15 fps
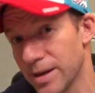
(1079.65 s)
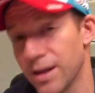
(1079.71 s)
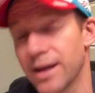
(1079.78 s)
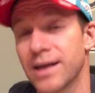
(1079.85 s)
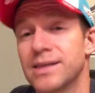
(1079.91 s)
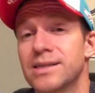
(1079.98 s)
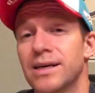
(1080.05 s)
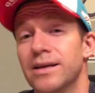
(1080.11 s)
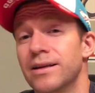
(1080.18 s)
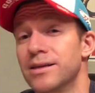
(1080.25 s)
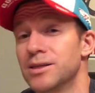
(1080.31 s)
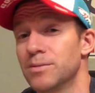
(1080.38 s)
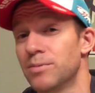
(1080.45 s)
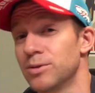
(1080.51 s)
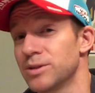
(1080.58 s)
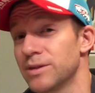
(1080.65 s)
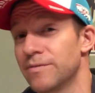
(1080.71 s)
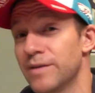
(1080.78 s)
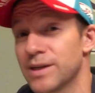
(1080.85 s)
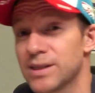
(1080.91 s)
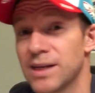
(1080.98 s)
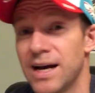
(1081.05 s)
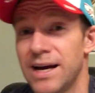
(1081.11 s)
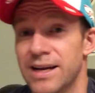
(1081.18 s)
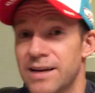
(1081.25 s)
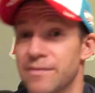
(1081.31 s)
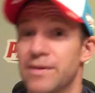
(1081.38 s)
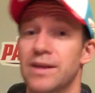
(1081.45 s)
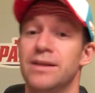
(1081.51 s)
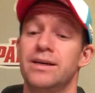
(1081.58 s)
but like I said, they supposedly fixed that, and
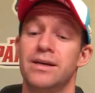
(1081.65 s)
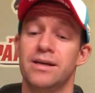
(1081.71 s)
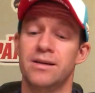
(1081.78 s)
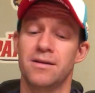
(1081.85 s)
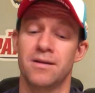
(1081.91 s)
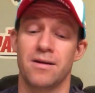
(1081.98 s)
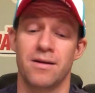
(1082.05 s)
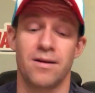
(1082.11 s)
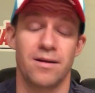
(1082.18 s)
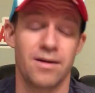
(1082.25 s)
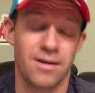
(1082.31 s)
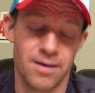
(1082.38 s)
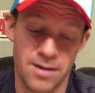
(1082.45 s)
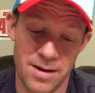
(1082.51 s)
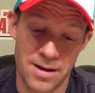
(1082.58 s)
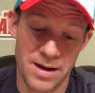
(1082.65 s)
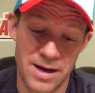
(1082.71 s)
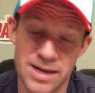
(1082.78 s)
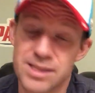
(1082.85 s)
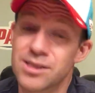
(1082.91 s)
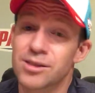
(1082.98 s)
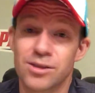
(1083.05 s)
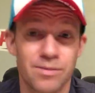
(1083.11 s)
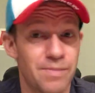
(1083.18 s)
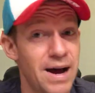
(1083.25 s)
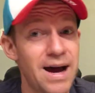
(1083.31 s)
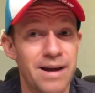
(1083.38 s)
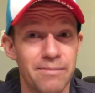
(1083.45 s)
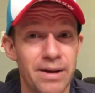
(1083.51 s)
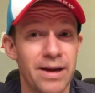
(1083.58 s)
if they did, it's a good
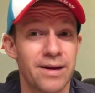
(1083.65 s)
pad,